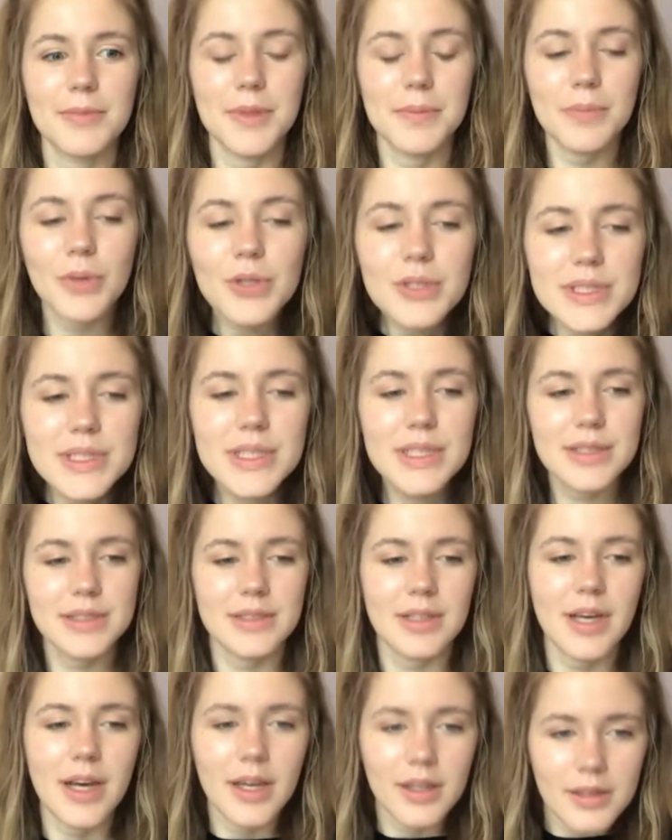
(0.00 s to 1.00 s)
in
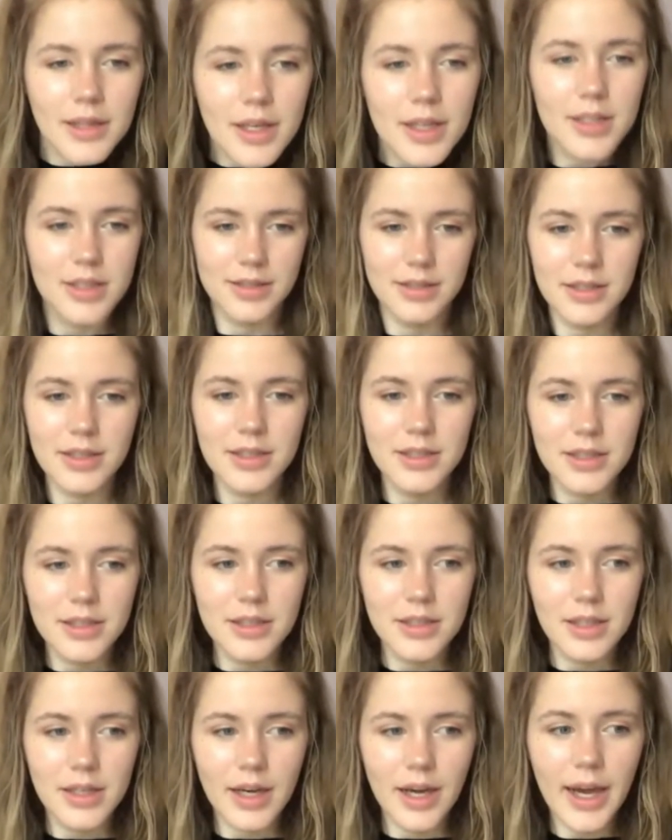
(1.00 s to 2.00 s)
person, online.
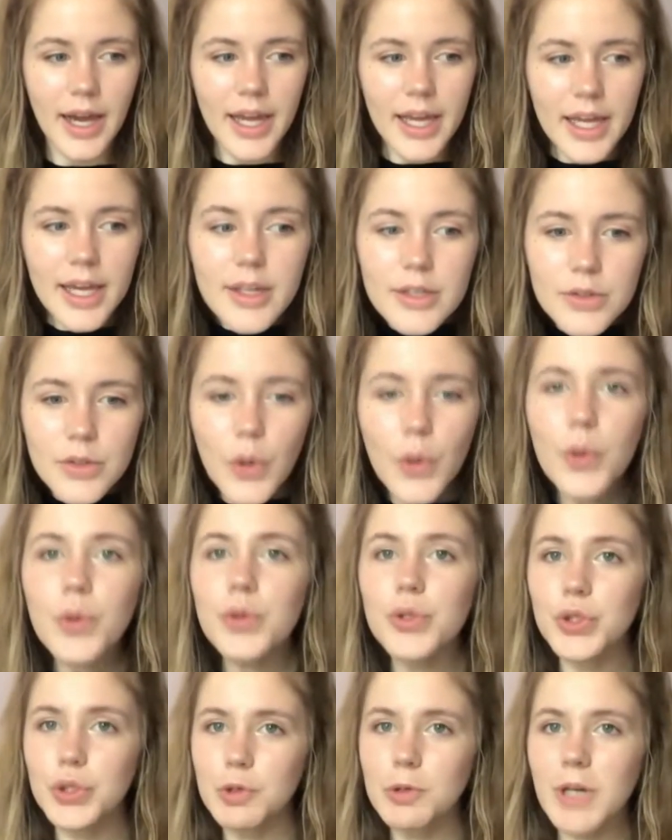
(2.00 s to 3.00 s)
I had no
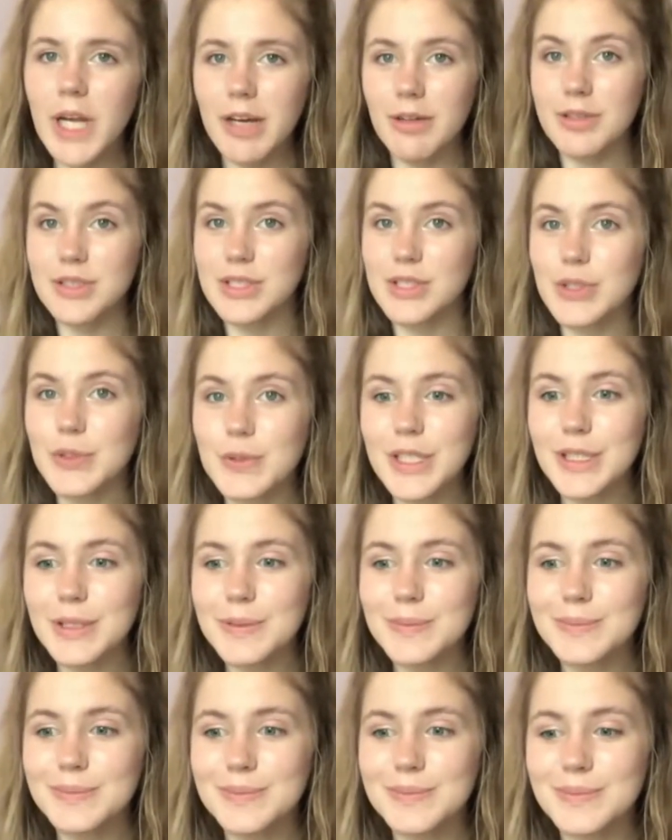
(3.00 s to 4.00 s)
clue what I was
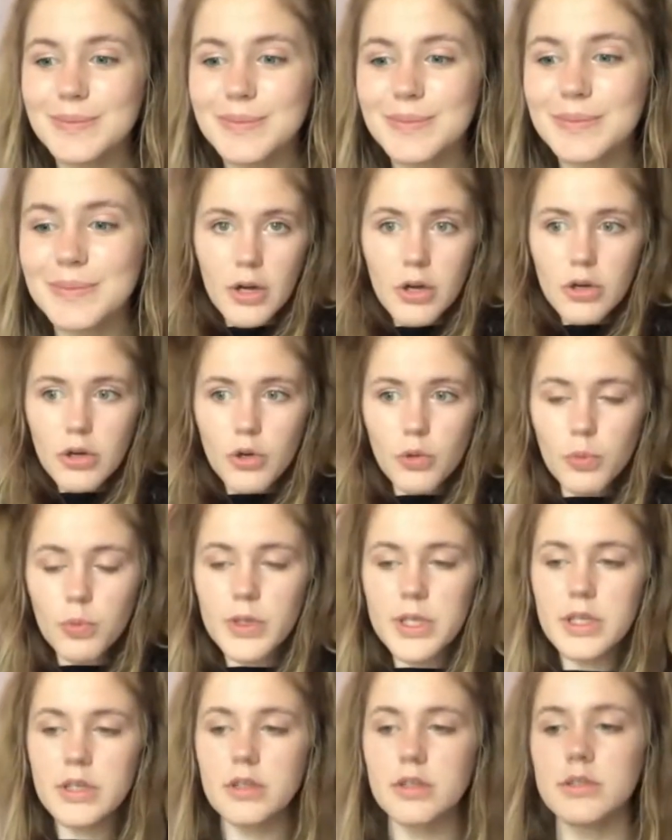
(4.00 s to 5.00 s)
doing. About a
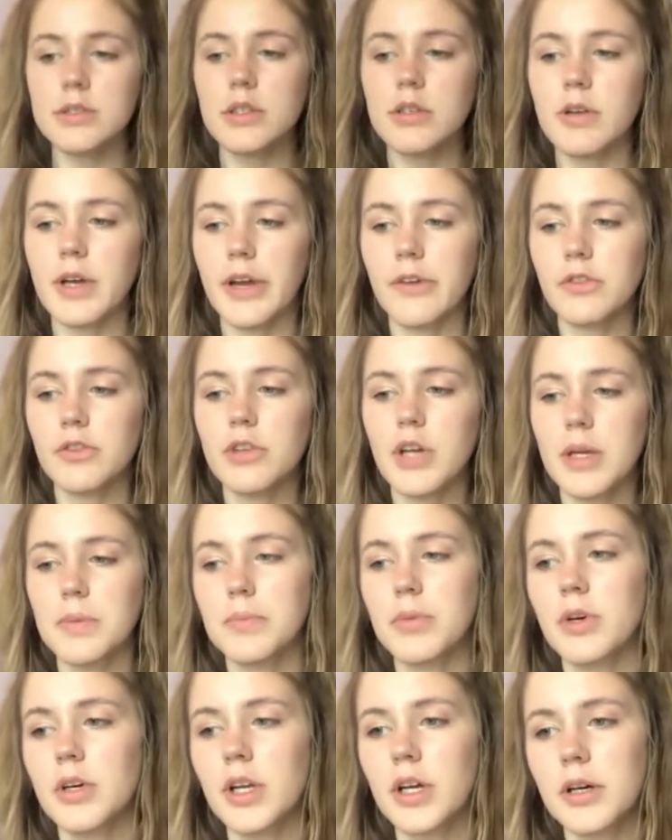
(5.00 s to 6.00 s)
week or so after I
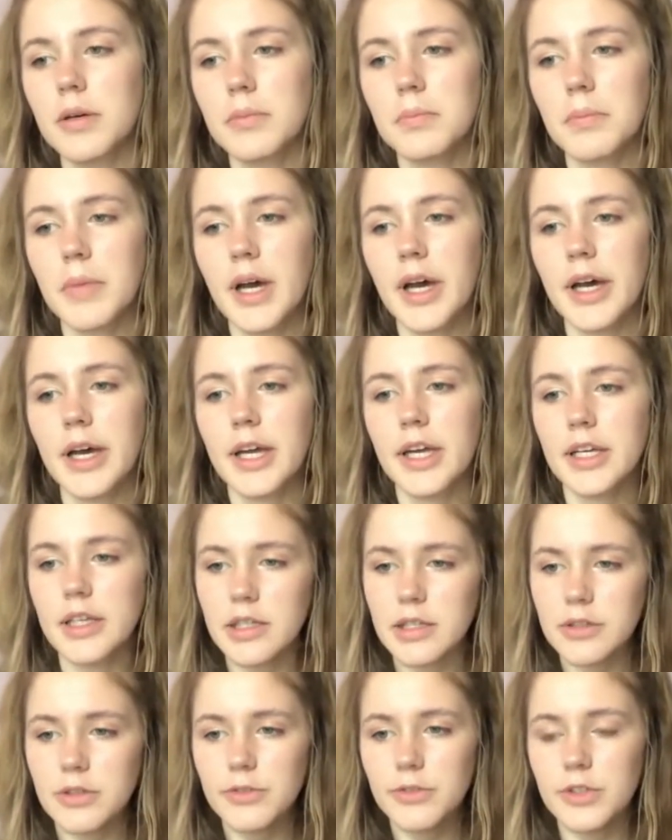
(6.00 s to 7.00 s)
put up
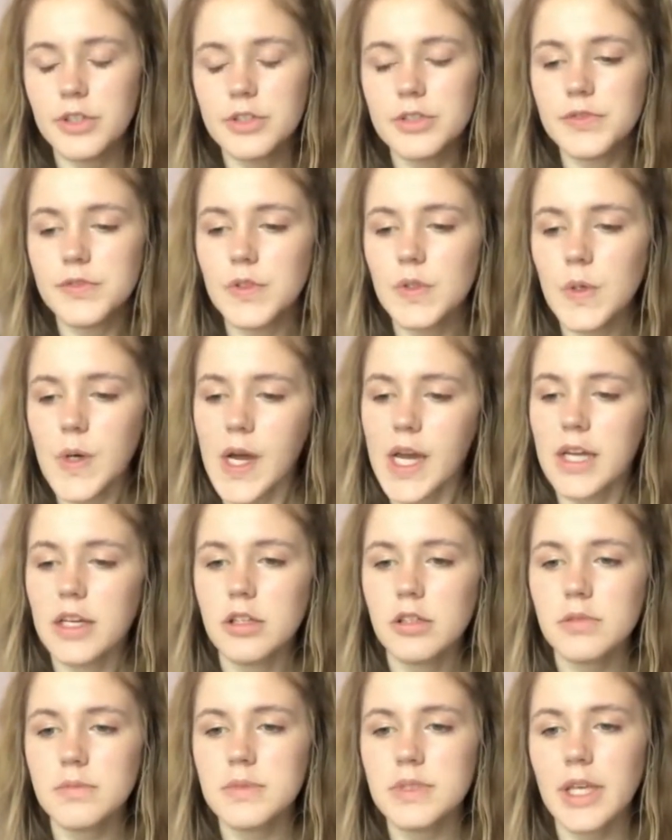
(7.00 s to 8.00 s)
my first few
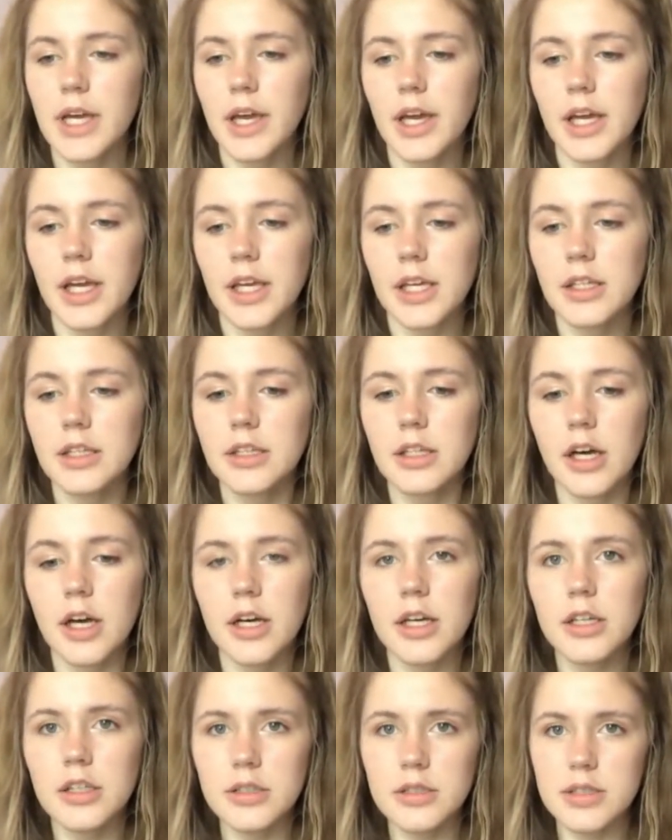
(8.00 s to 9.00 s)
items, I
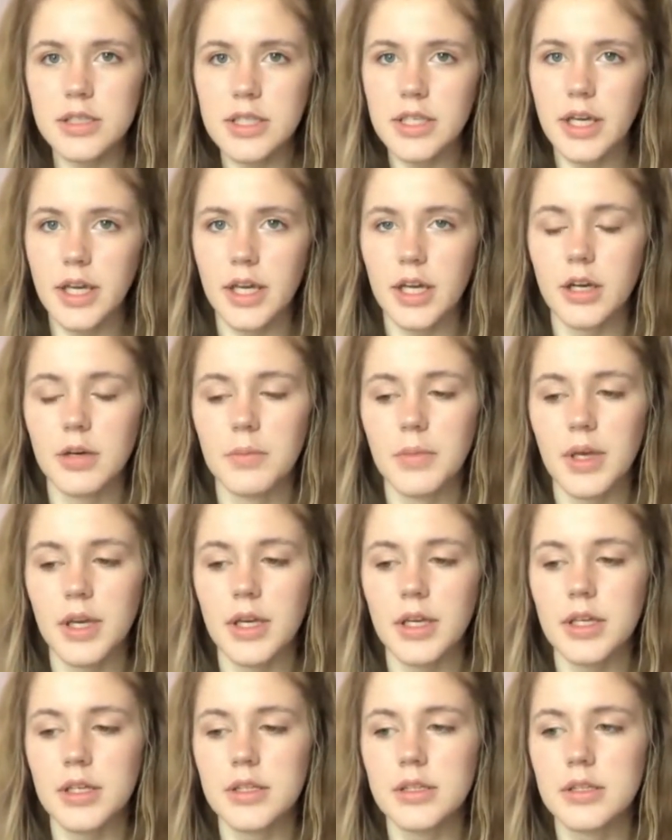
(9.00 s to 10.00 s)
got a DM,
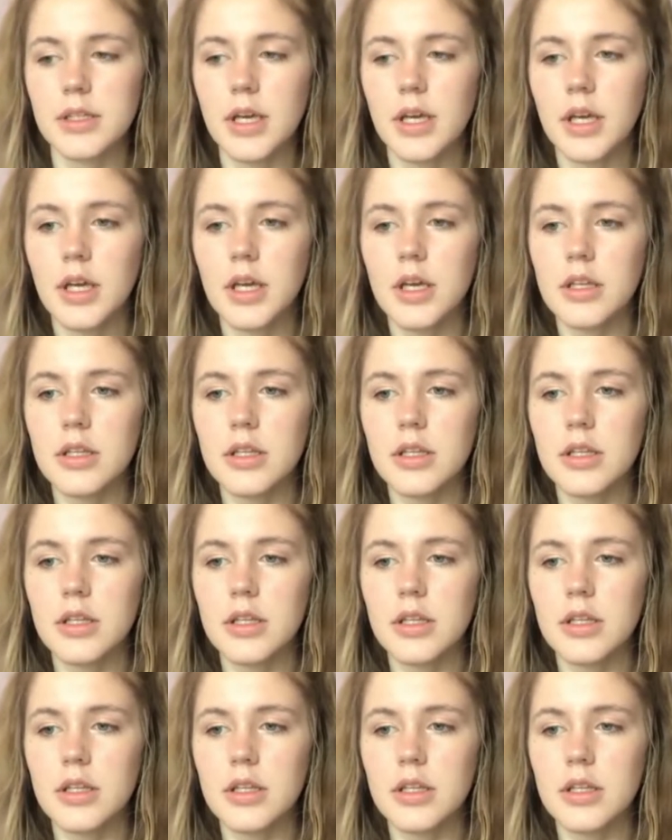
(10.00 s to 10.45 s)
and